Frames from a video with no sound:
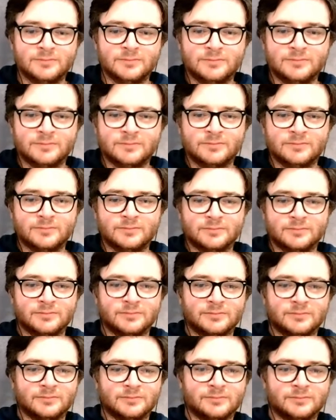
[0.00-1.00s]

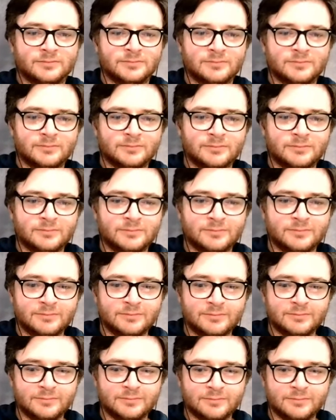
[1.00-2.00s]

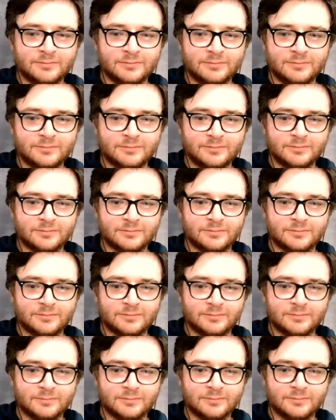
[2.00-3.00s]

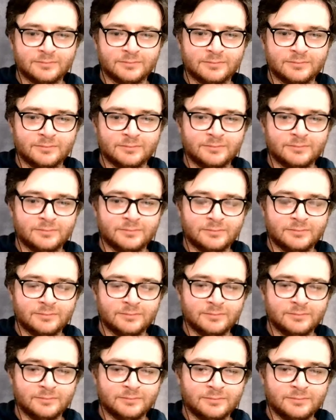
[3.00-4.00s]

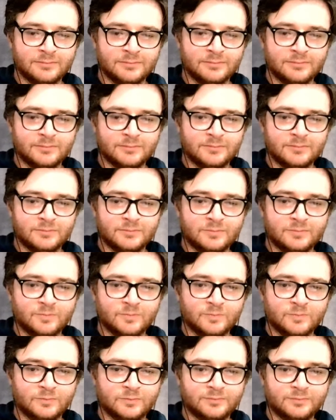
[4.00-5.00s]

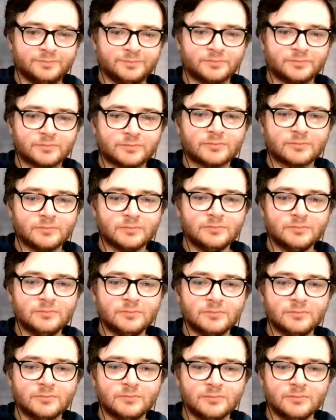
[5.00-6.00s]

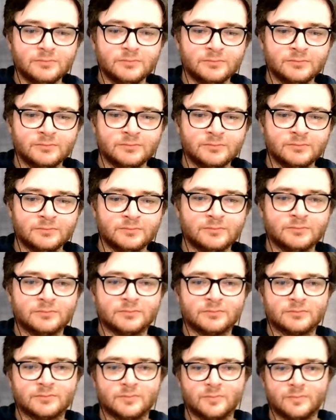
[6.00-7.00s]

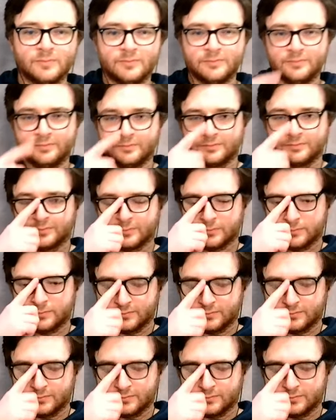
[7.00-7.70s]
This person isn't speaking.